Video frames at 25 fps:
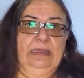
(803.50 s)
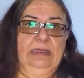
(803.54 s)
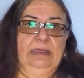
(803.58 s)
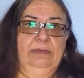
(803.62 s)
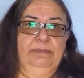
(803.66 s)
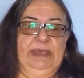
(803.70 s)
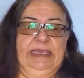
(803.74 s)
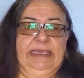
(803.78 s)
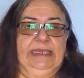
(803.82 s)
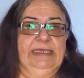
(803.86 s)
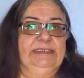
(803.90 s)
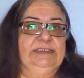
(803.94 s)

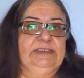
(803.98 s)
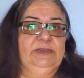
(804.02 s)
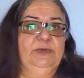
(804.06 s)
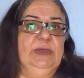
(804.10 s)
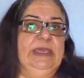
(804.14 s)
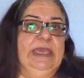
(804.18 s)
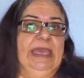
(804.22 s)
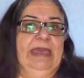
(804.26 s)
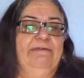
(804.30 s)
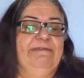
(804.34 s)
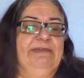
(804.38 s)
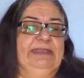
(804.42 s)
Because
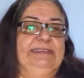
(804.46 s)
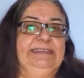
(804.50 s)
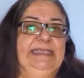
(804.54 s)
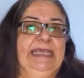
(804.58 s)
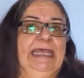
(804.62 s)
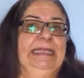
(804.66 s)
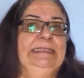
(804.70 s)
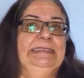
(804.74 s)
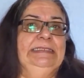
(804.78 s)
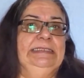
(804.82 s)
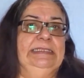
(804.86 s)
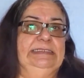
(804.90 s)
we have a
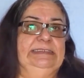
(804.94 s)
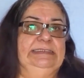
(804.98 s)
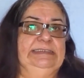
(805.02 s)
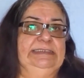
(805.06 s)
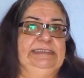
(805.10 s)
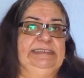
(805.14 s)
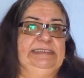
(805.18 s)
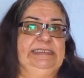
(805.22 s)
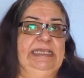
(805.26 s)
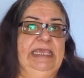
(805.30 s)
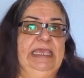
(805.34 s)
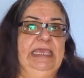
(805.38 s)

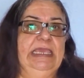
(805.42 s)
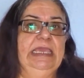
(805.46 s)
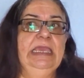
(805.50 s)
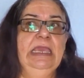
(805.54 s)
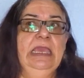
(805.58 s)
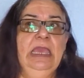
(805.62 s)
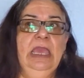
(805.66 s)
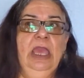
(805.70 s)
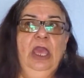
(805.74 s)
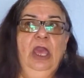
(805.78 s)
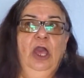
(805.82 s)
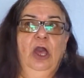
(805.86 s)

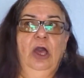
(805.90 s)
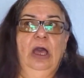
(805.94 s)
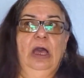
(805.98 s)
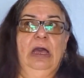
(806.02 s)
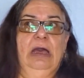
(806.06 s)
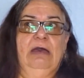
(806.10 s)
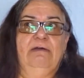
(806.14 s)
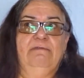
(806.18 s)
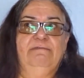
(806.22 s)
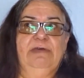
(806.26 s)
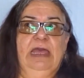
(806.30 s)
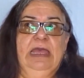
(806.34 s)
tendency
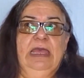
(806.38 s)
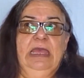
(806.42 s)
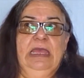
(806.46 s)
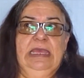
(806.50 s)
of